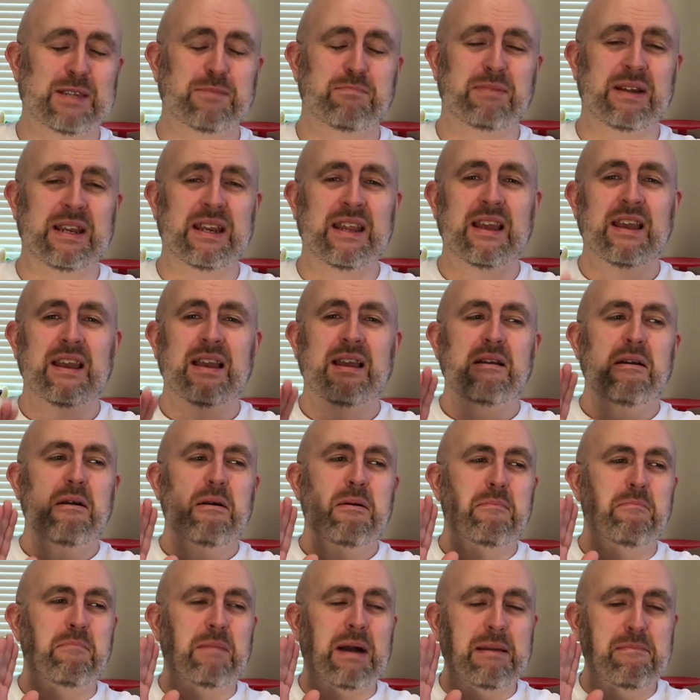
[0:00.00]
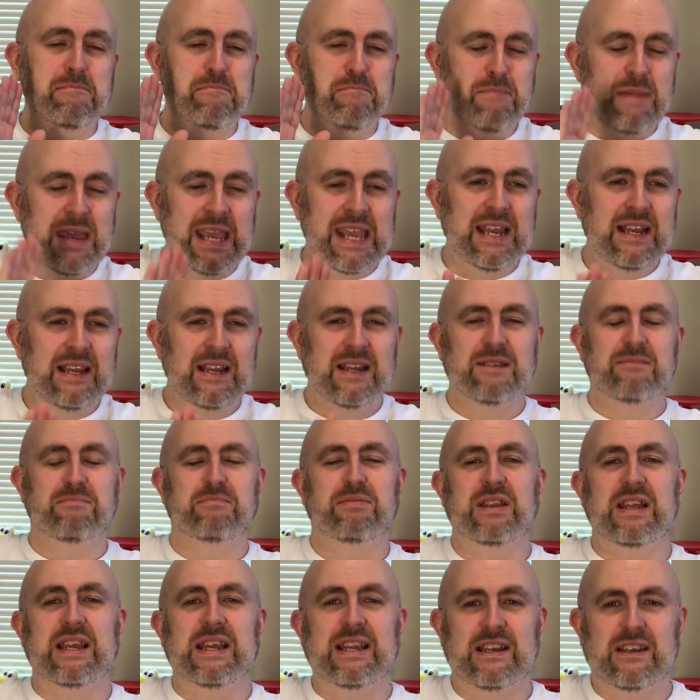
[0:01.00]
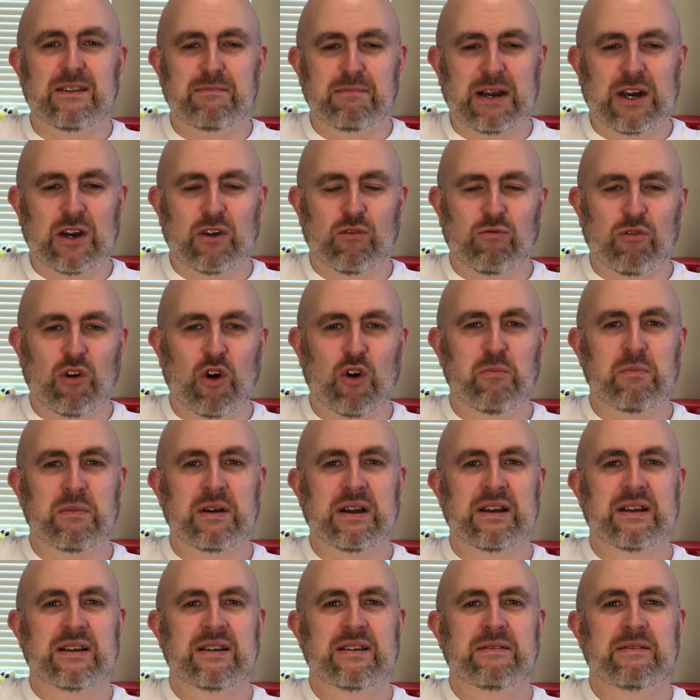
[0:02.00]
But my main complaint about Roma